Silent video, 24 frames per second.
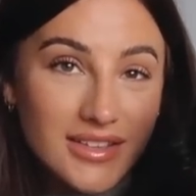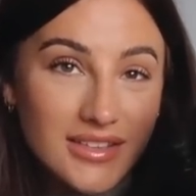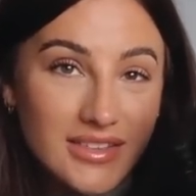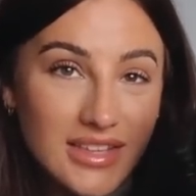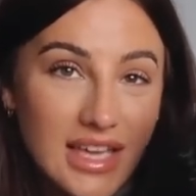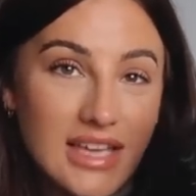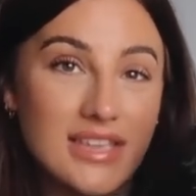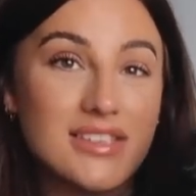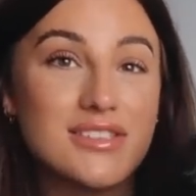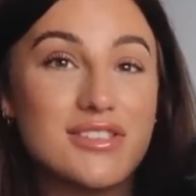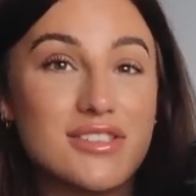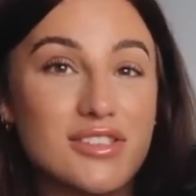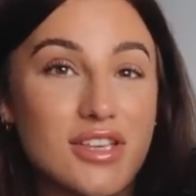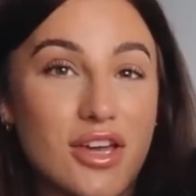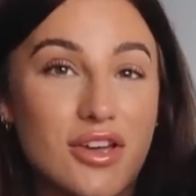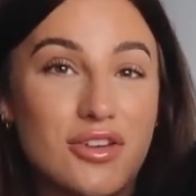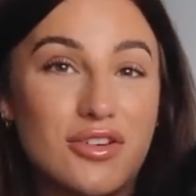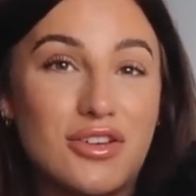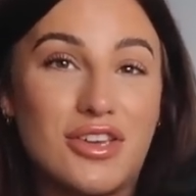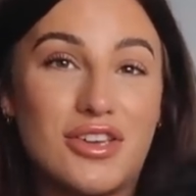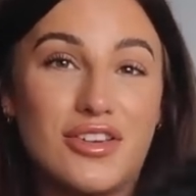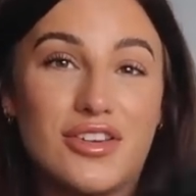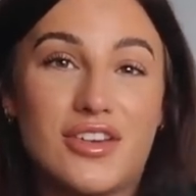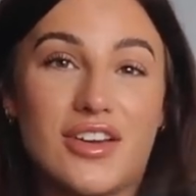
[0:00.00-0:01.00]
that is
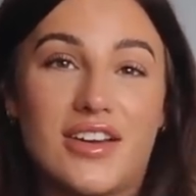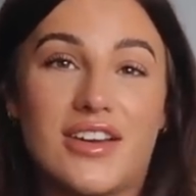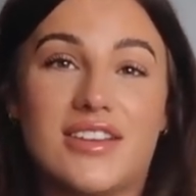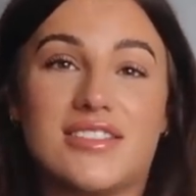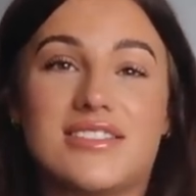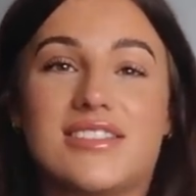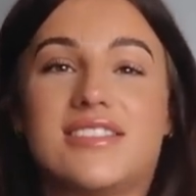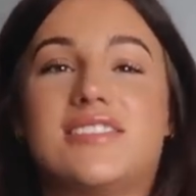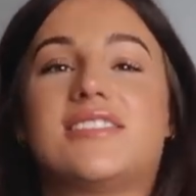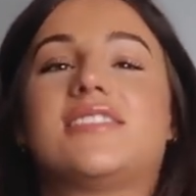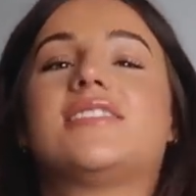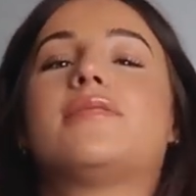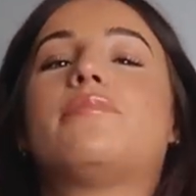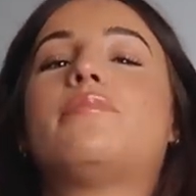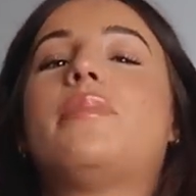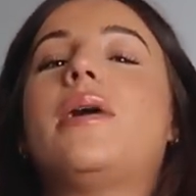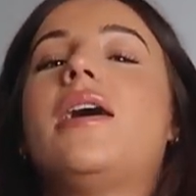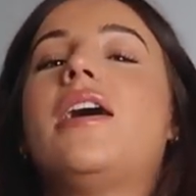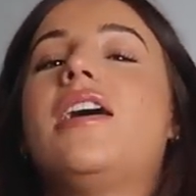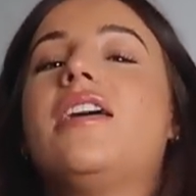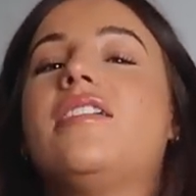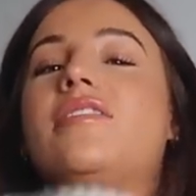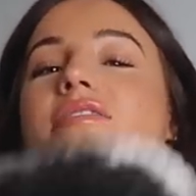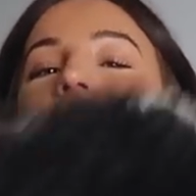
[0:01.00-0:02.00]
so cute, guys. This is a
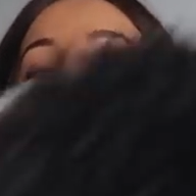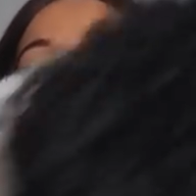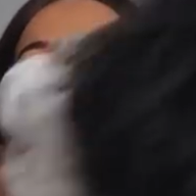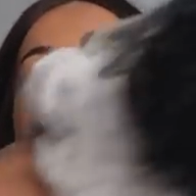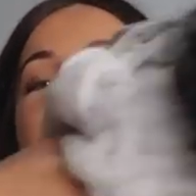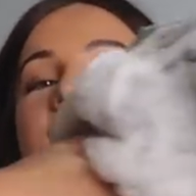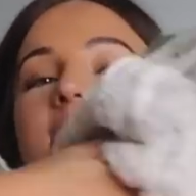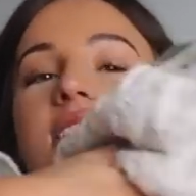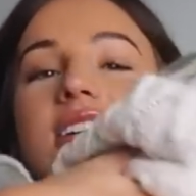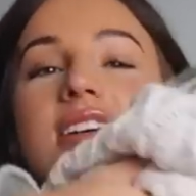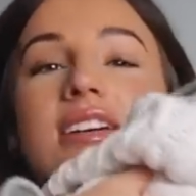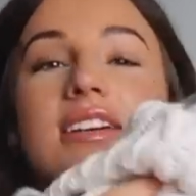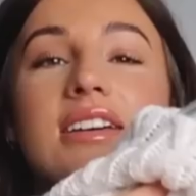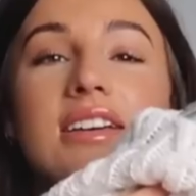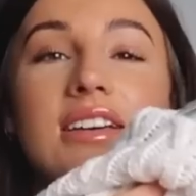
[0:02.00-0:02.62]
perfect